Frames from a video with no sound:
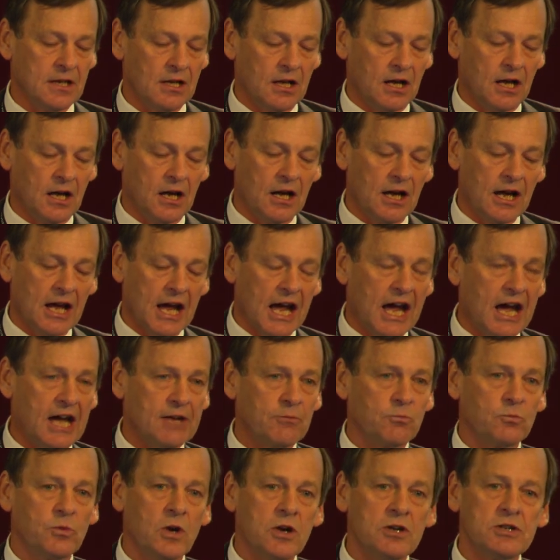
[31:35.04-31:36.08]

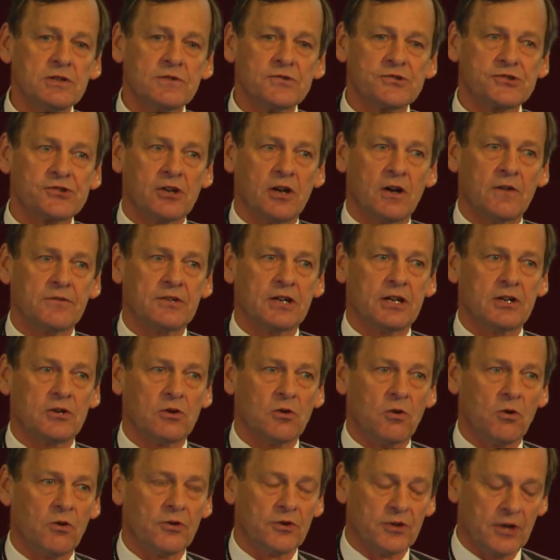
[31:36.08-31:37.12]
won't have served in
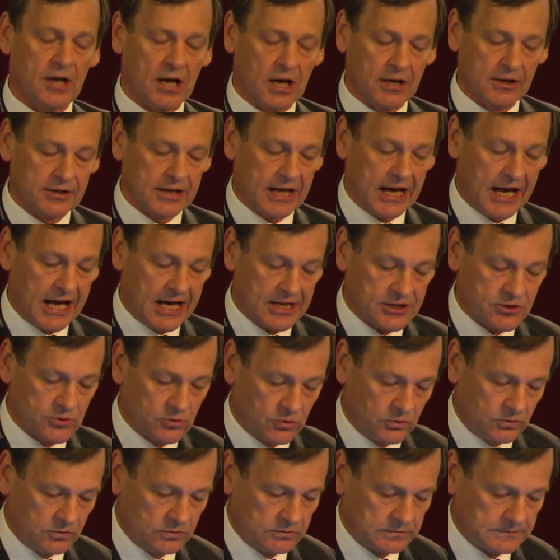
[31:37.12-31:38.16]
Northern Ireland at
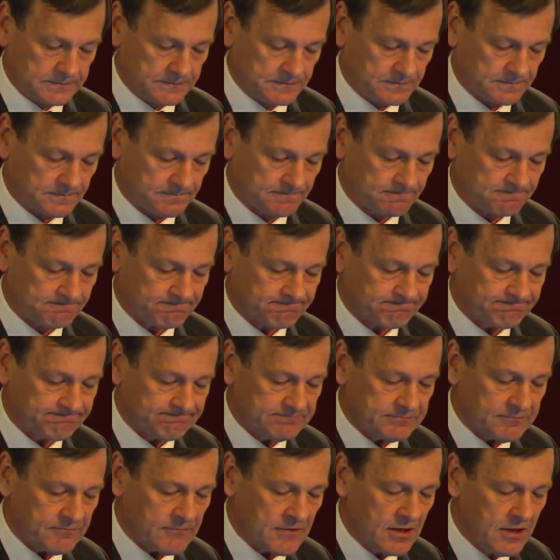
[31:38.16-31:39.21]
all.
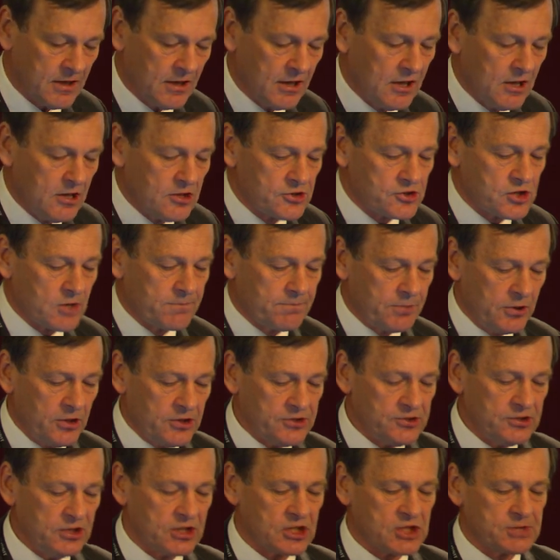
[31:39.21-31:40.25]
So
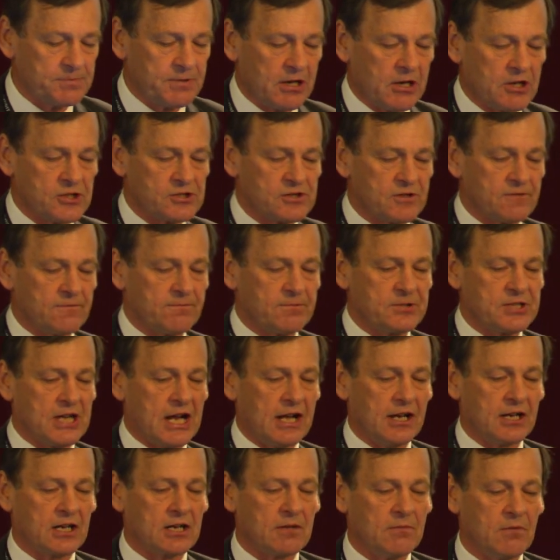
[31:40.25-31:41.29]
personal experience of
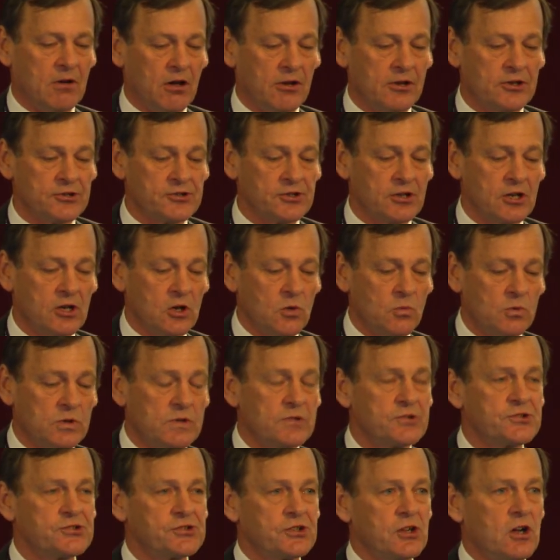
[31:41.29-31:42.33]
battalion commanders would
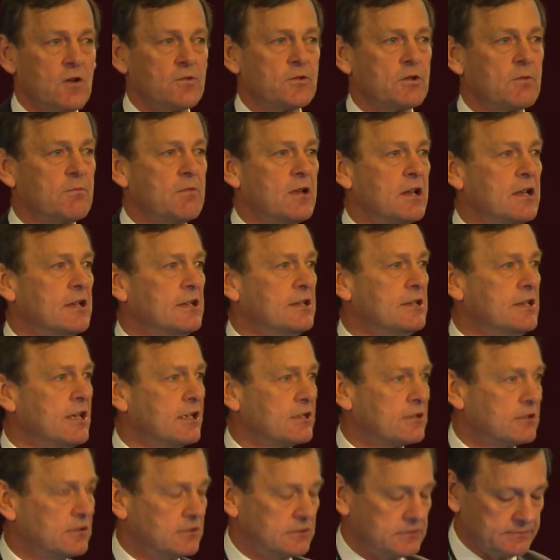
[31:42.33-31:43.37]
have served them
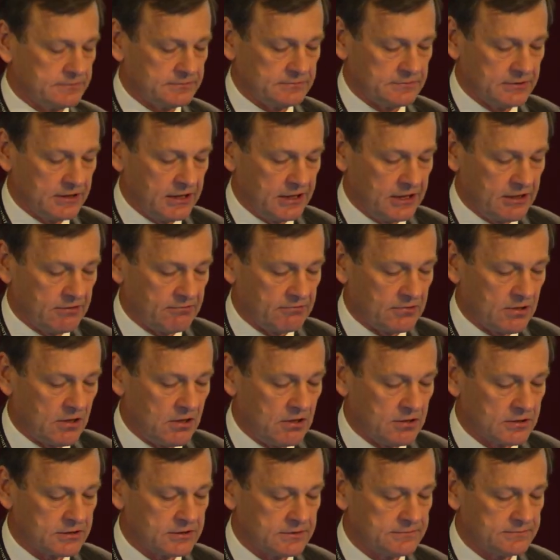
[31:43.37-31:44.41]
little in
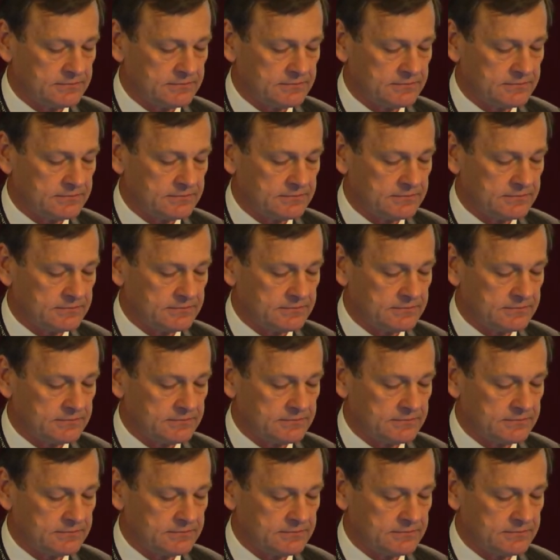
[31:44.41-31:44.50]
Iraq.